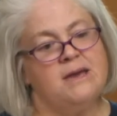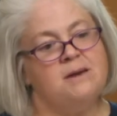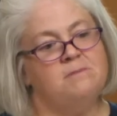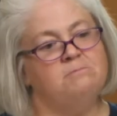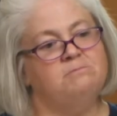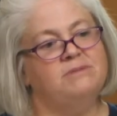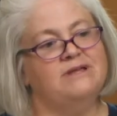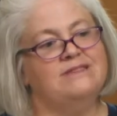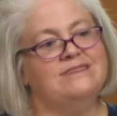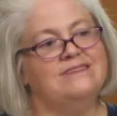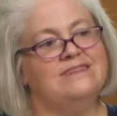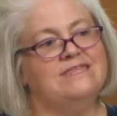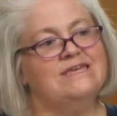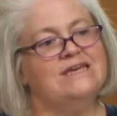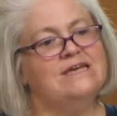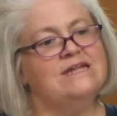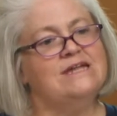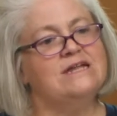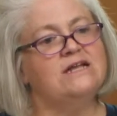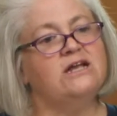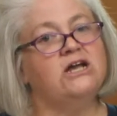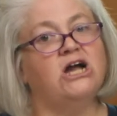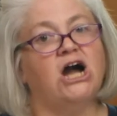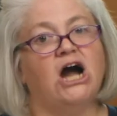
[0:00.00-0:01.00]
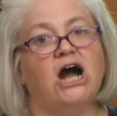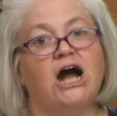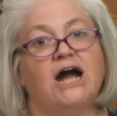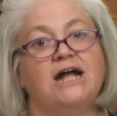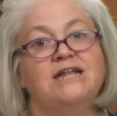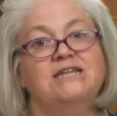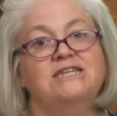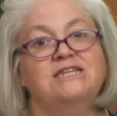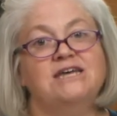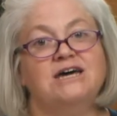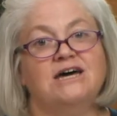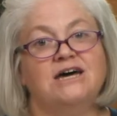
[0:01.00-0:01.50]
but then
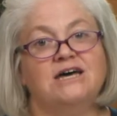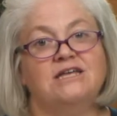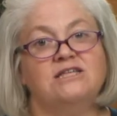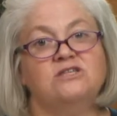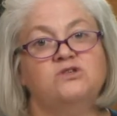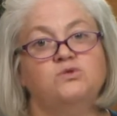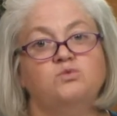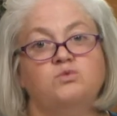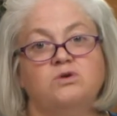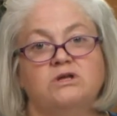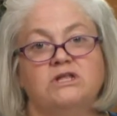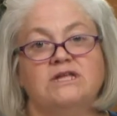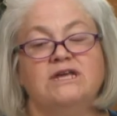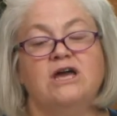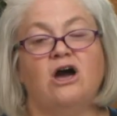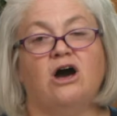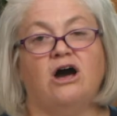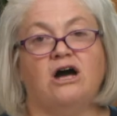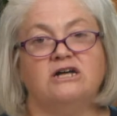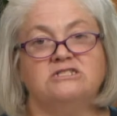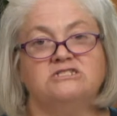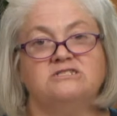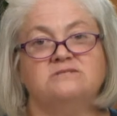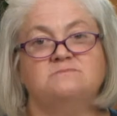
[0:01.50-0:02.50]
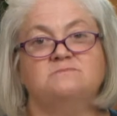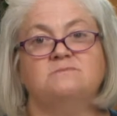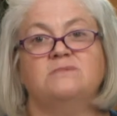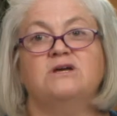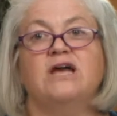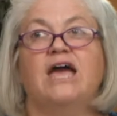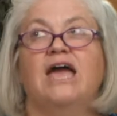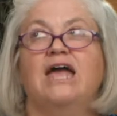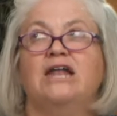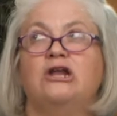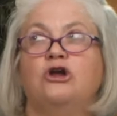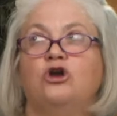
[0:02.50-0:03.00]
God does really awesome
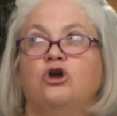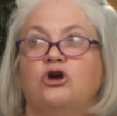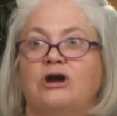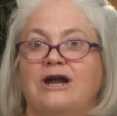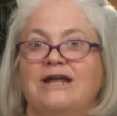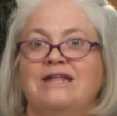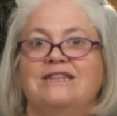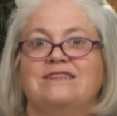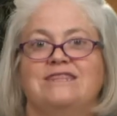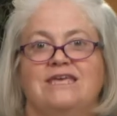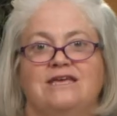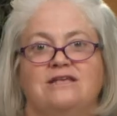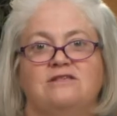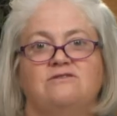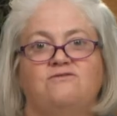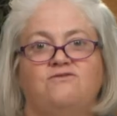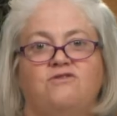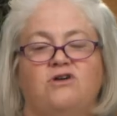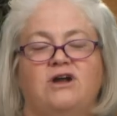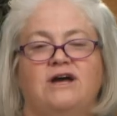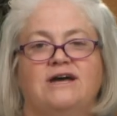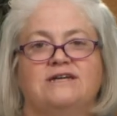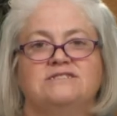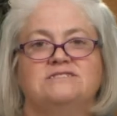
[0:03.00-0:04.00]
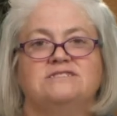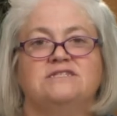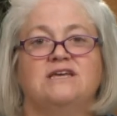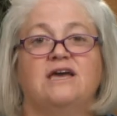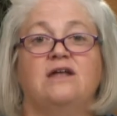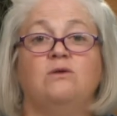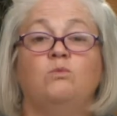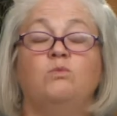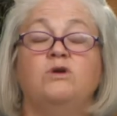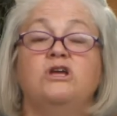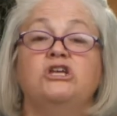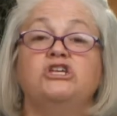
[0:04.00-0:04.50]
and great things for us.
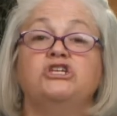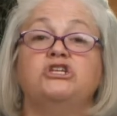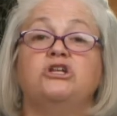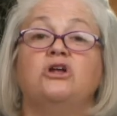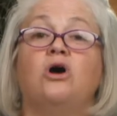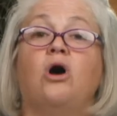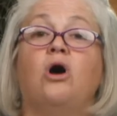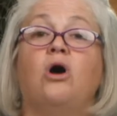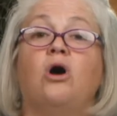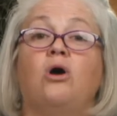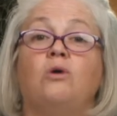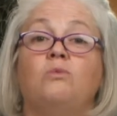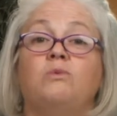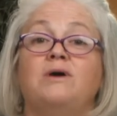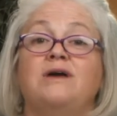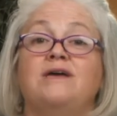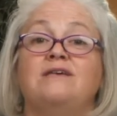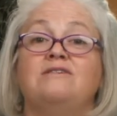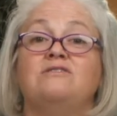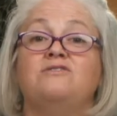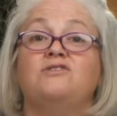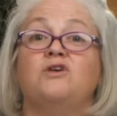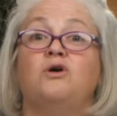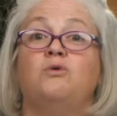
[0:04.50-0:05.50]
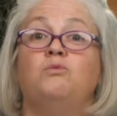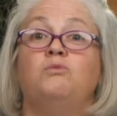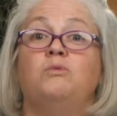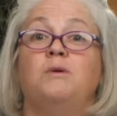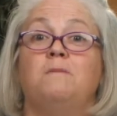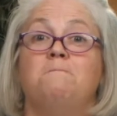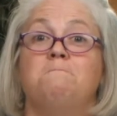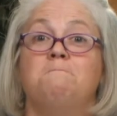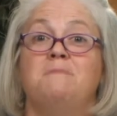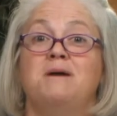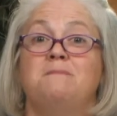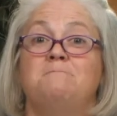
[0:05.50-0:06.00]
And we should always
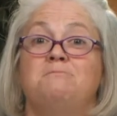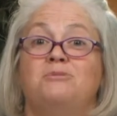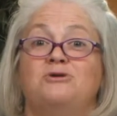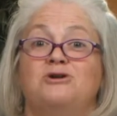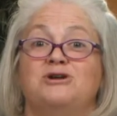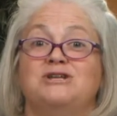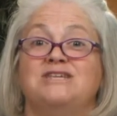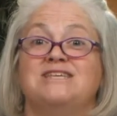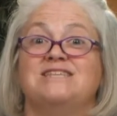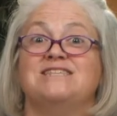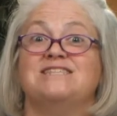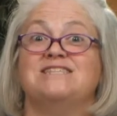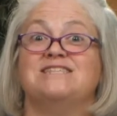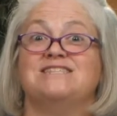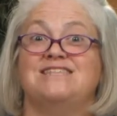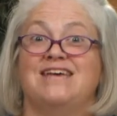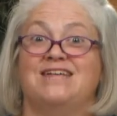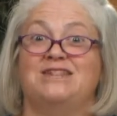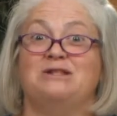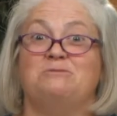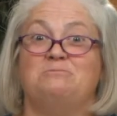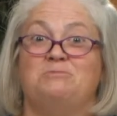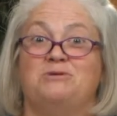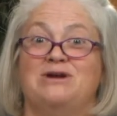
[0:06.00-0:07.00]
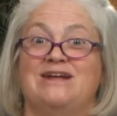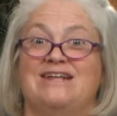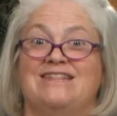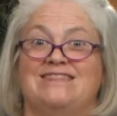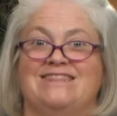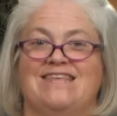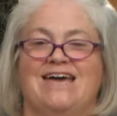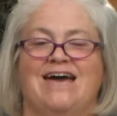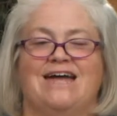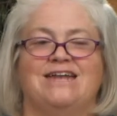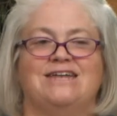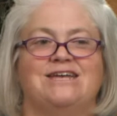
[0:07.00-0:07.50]
remember to celebrate
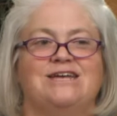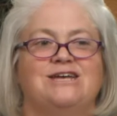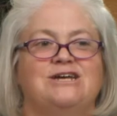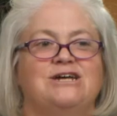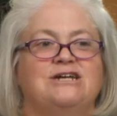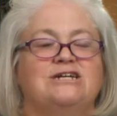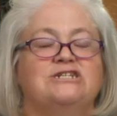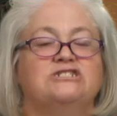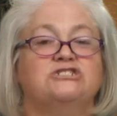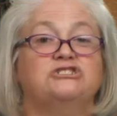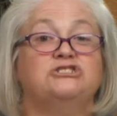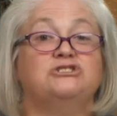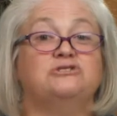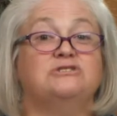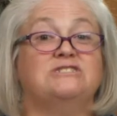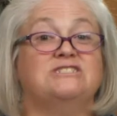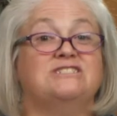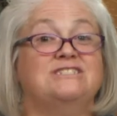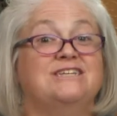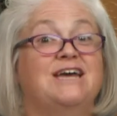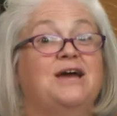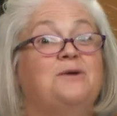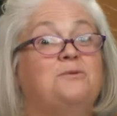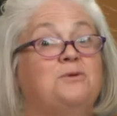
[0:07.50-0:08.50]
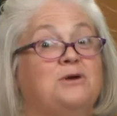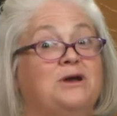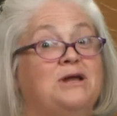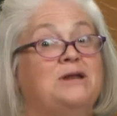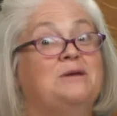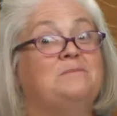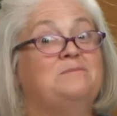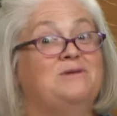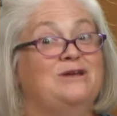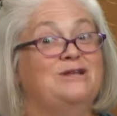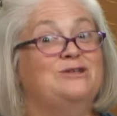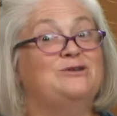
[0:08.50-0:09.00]
that. So today we're going to
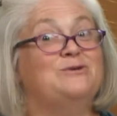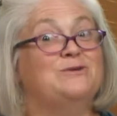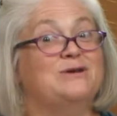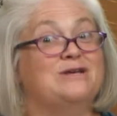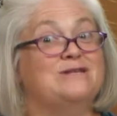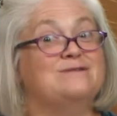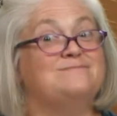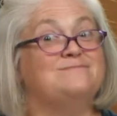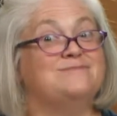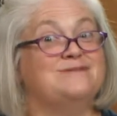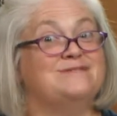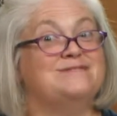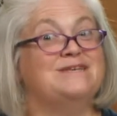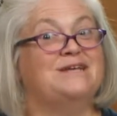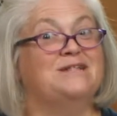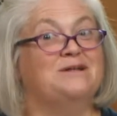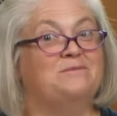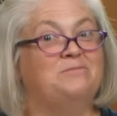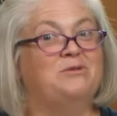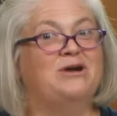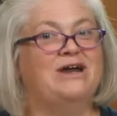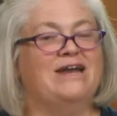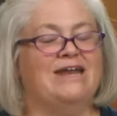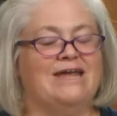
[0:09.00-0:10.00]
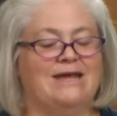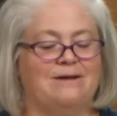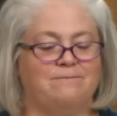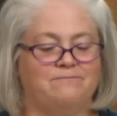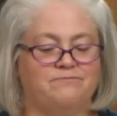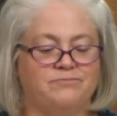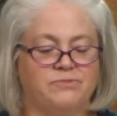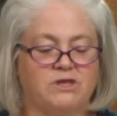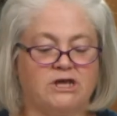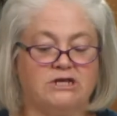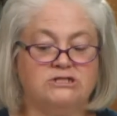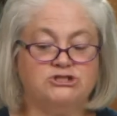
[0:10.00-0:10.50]
be doing some celebrating.
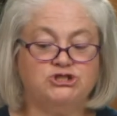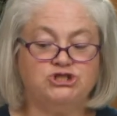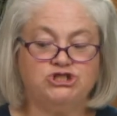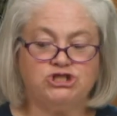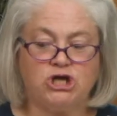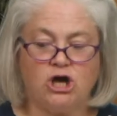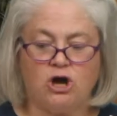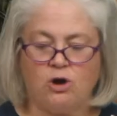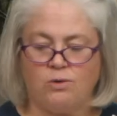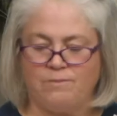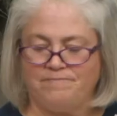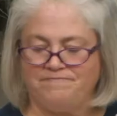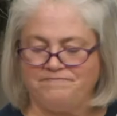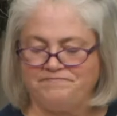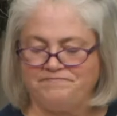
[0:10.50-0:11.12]
So